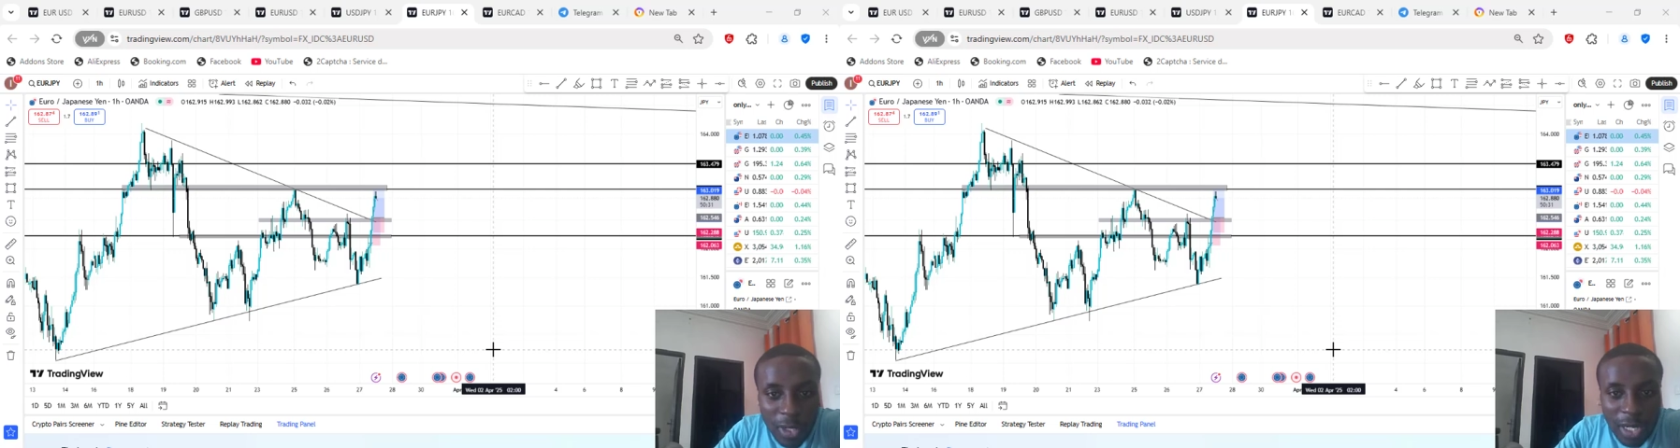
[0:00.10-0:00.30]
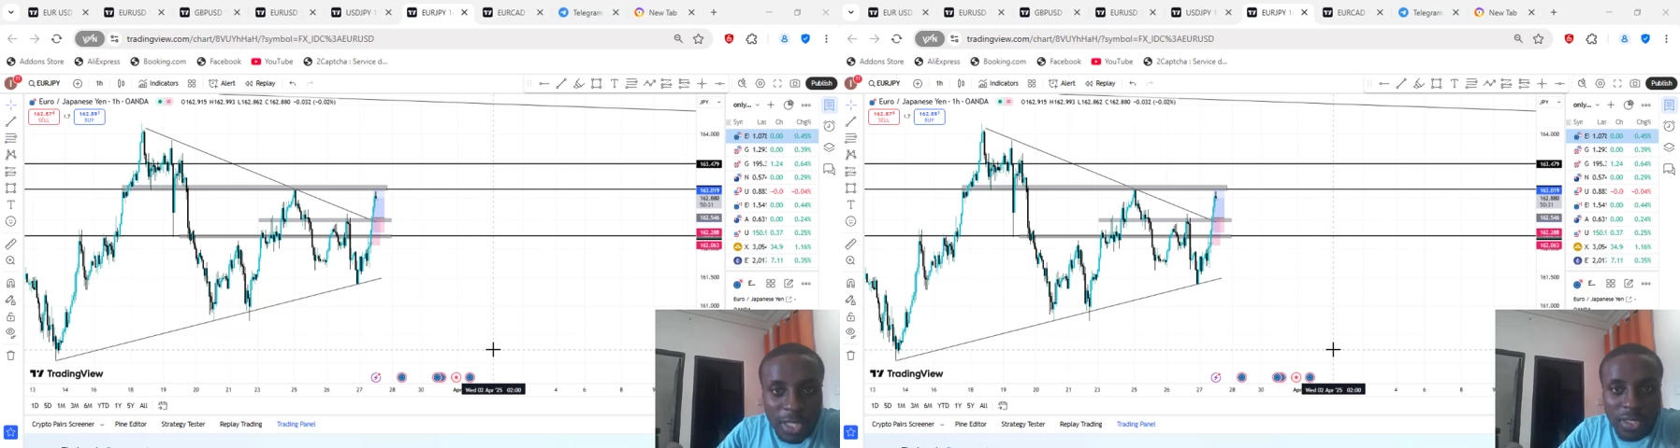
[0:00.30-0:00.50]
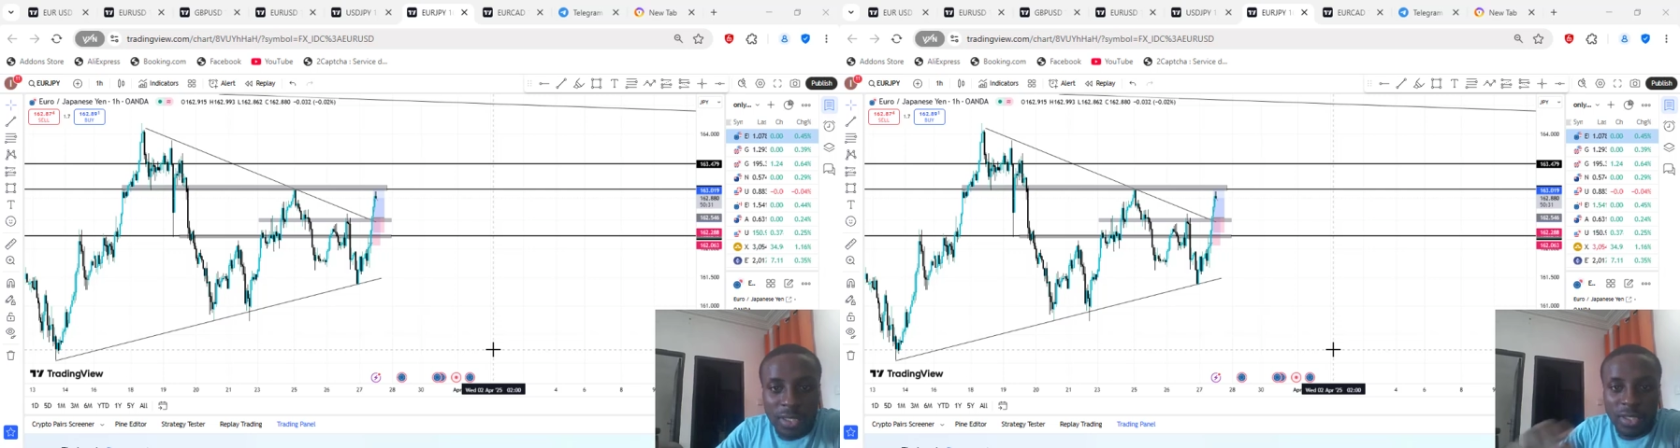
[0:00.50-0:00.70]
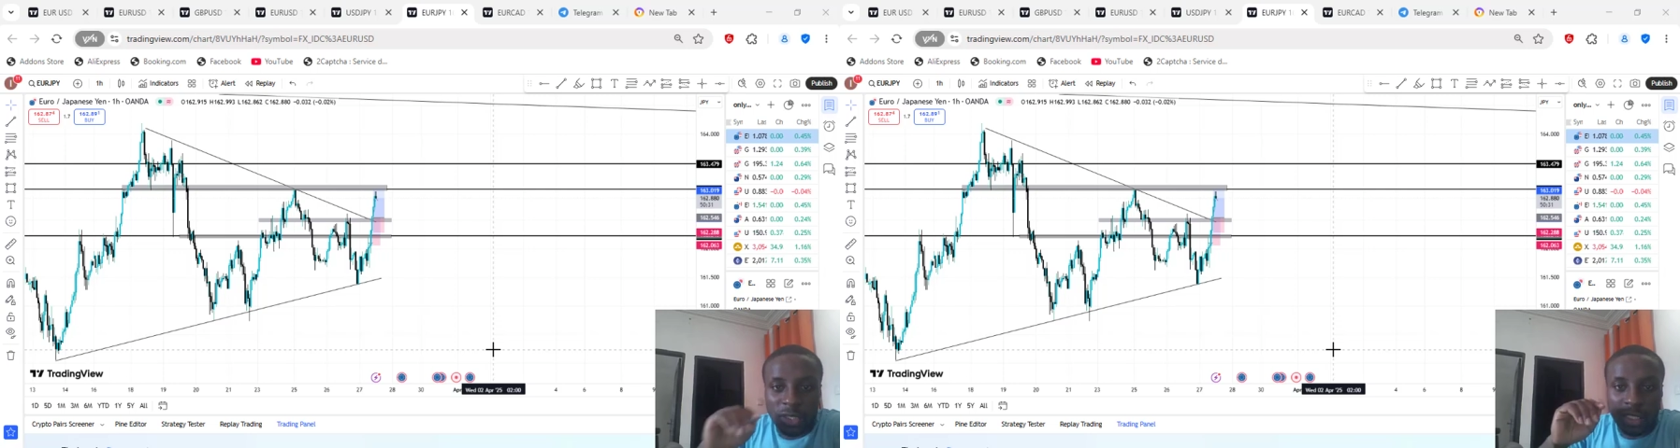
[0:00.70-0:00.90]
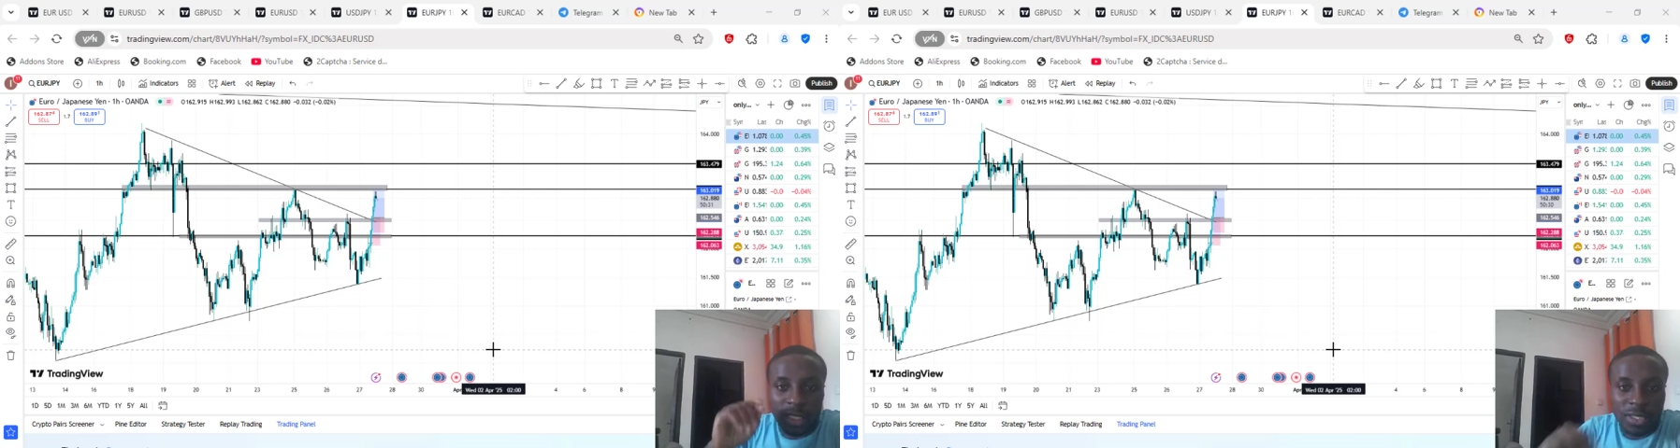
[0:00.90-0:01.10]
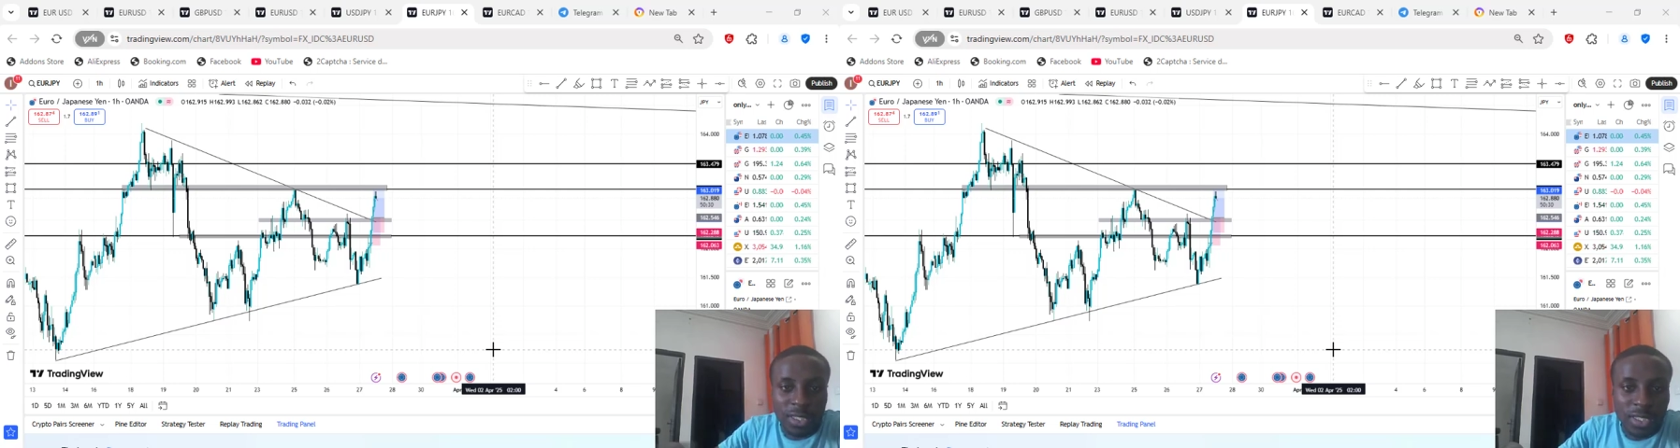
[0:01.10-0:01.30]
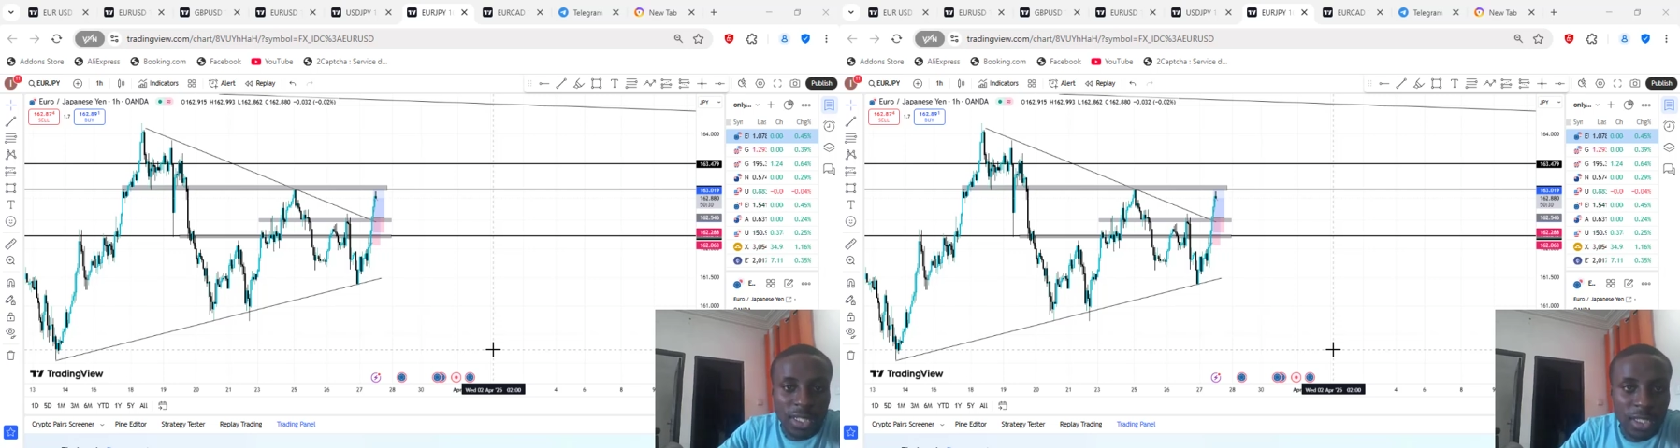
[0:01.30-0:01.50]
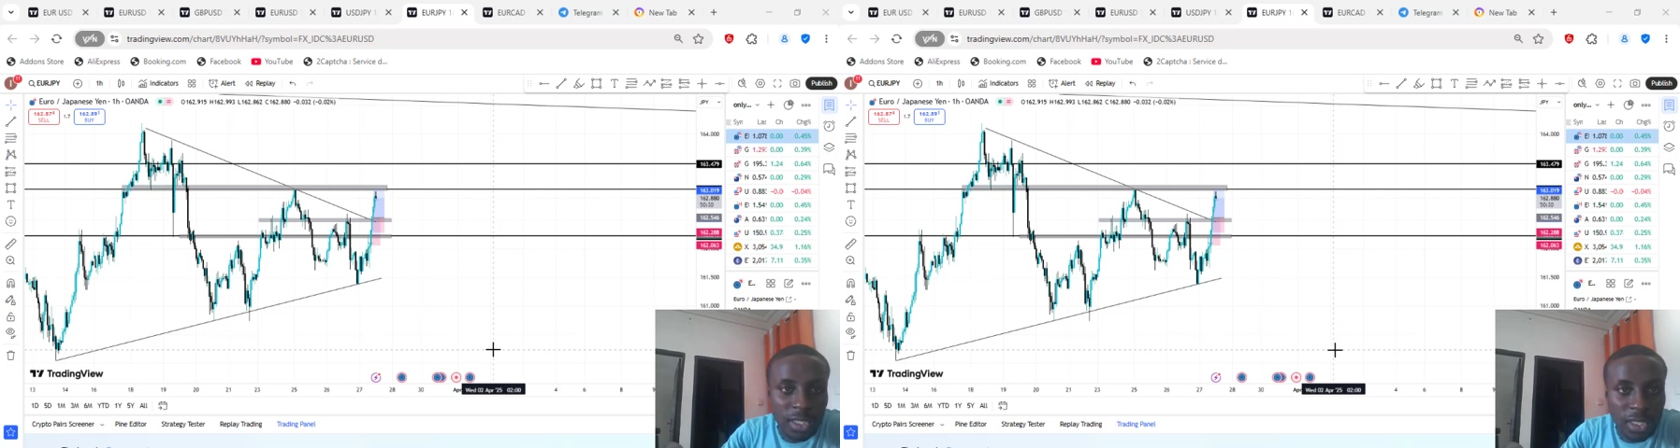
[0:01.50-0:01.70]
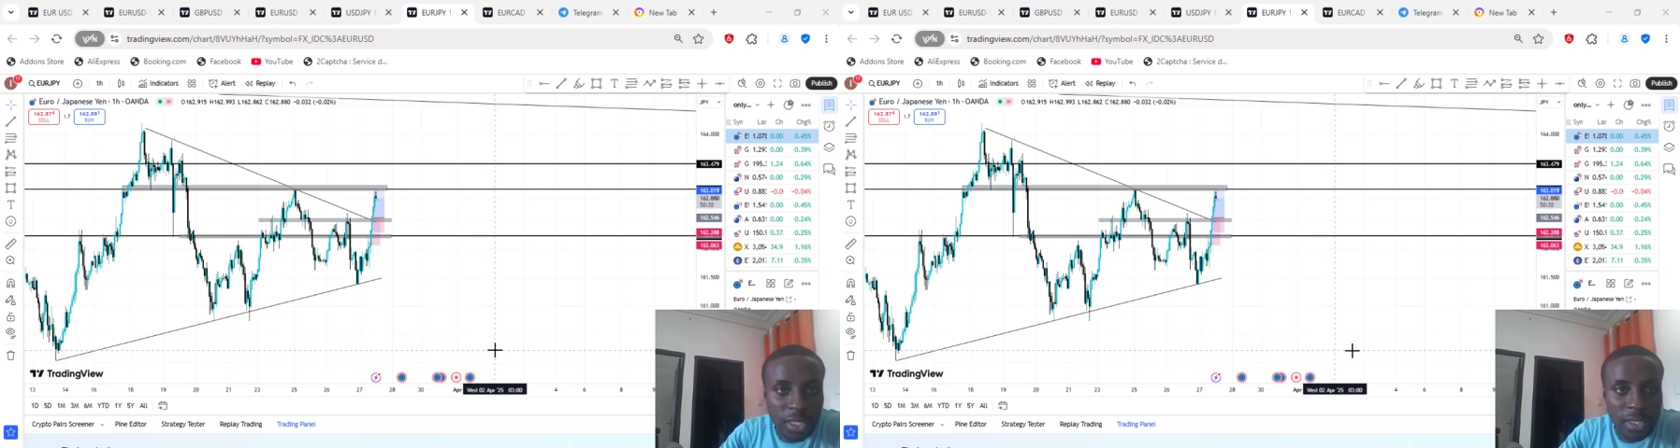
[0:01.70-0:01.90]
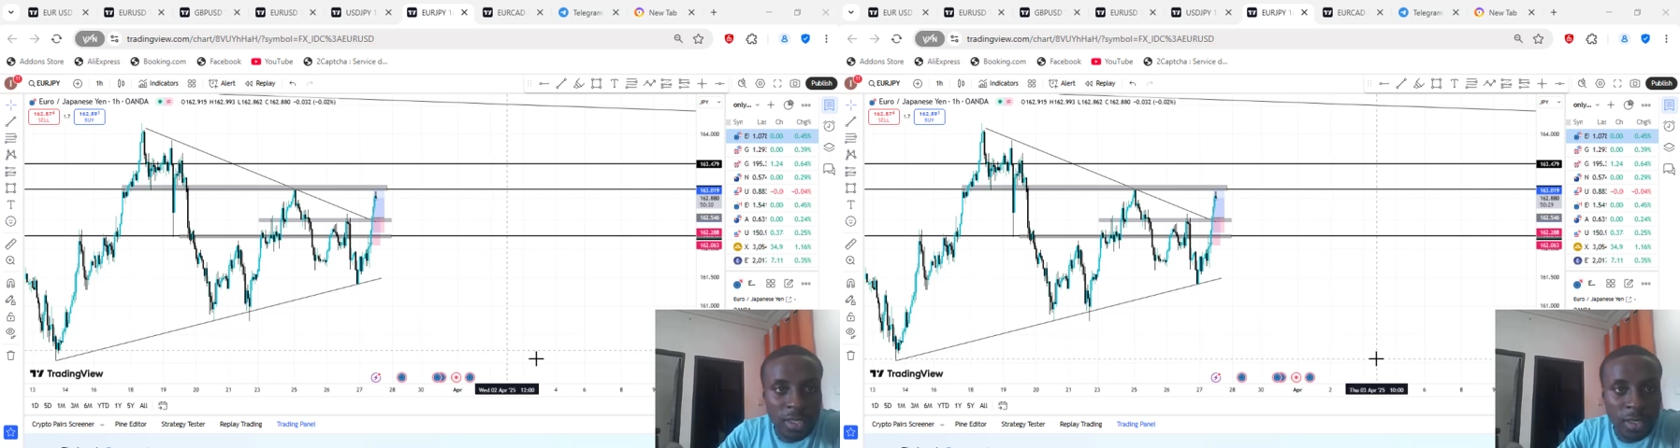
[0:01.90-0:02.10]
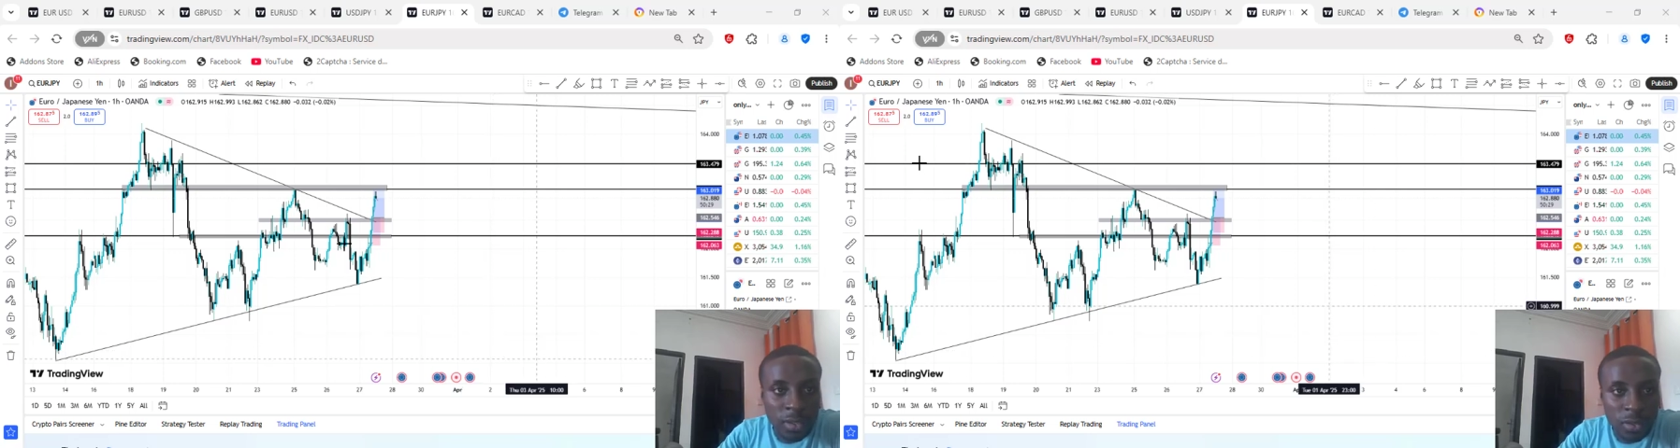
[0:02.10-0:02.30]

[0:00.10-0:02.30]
Guys, this is Kingsley signing in.